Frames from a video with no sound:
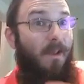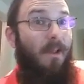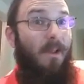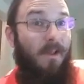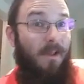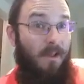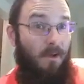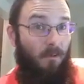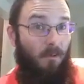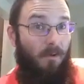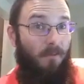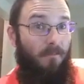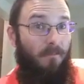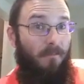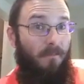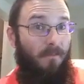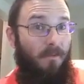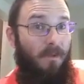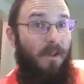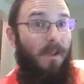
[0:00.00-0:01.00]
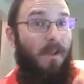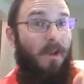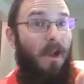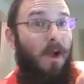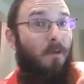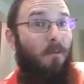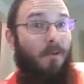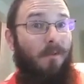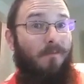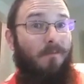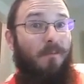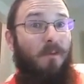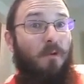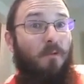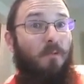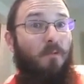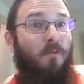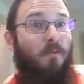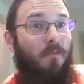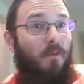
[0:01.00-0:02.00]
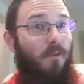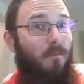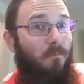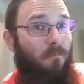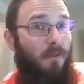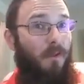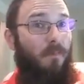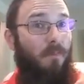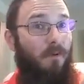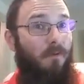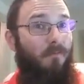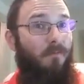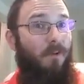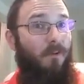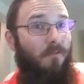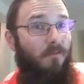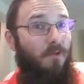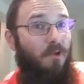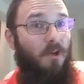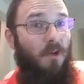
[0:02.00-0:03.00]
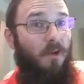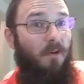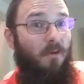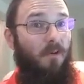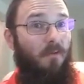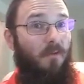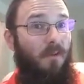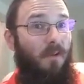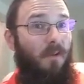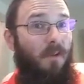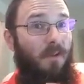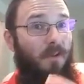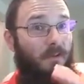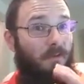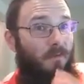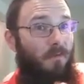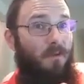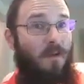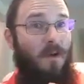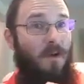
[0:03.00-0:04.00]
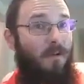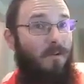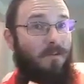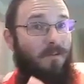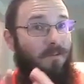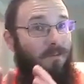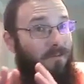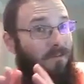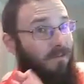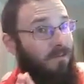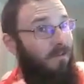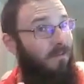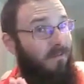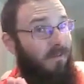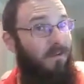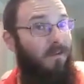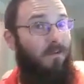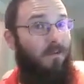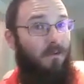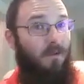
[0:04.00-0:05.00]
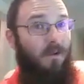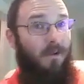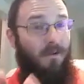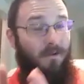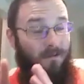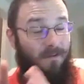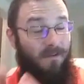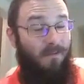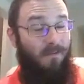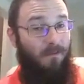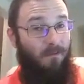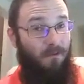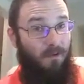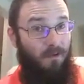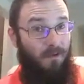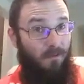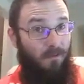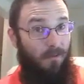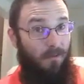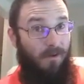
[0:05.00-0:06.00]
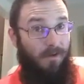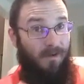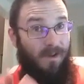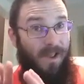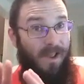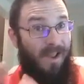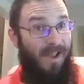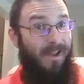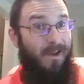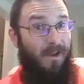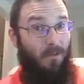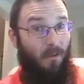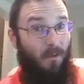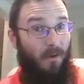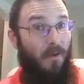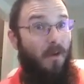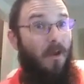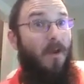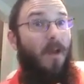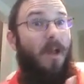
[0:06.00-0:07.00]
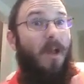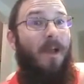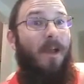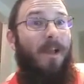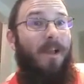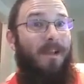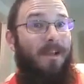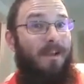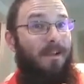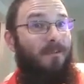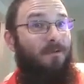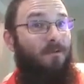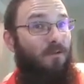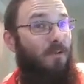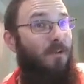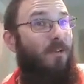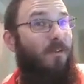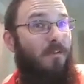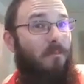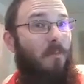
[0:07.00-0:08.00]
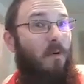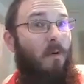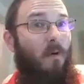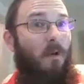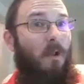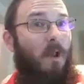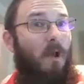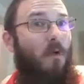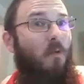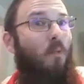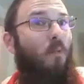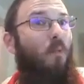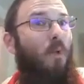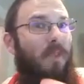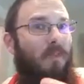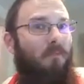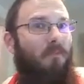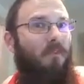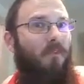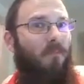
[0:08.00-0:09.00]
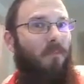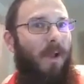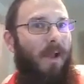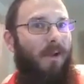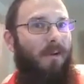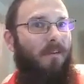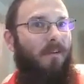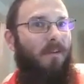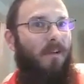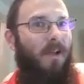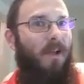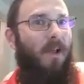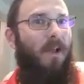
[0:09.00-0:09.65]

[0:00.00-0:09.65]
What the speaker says: equal in how he views people of different genders. He does not disingenuate anyone. He treats them all with respect.